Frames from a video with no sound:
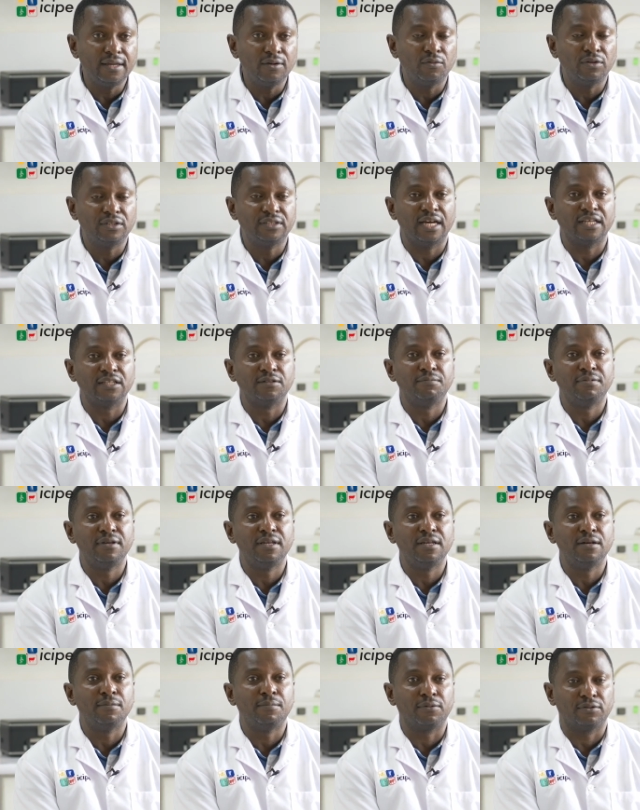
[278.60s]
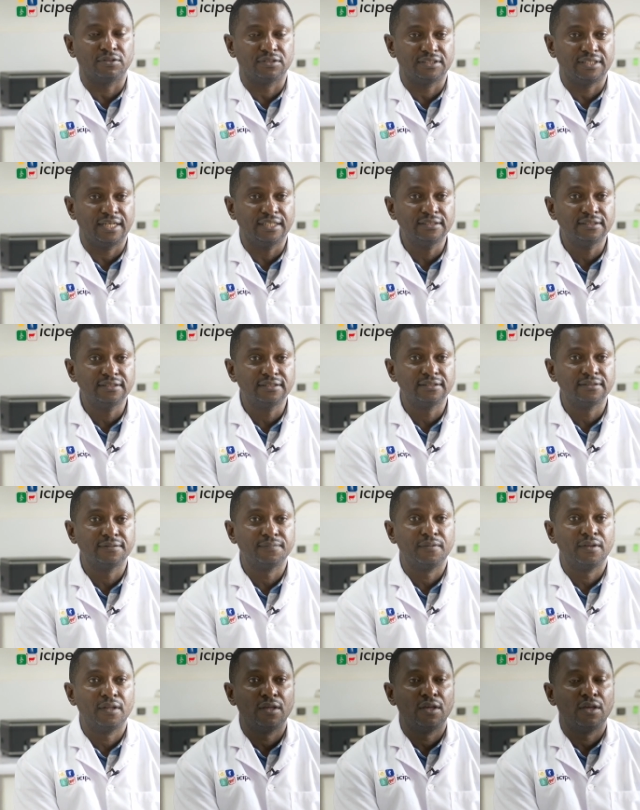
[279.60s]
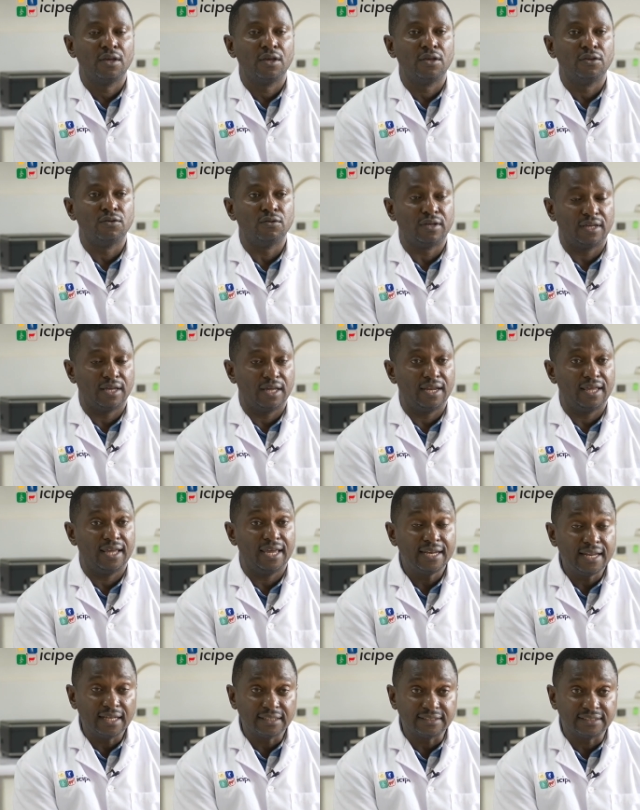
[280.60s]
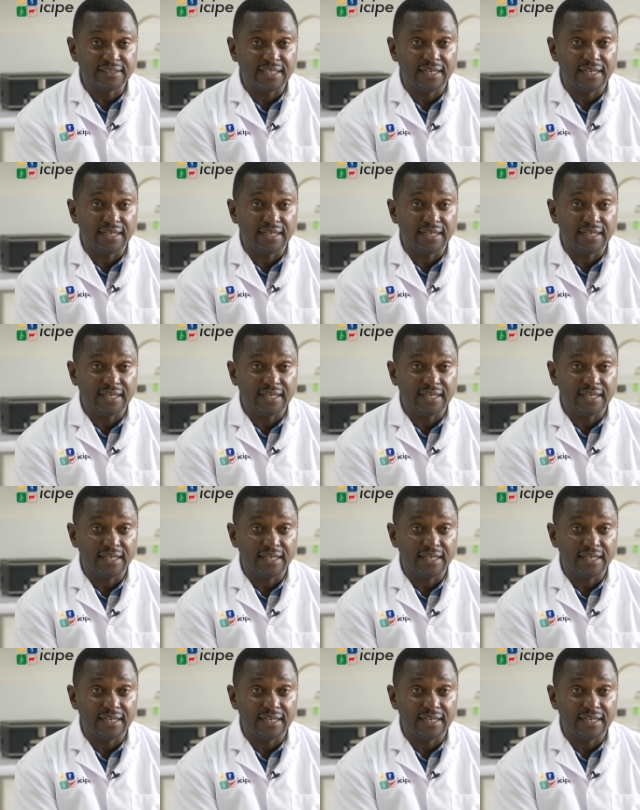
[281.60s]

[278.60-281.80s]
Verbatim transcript: which has been processed, you can either sell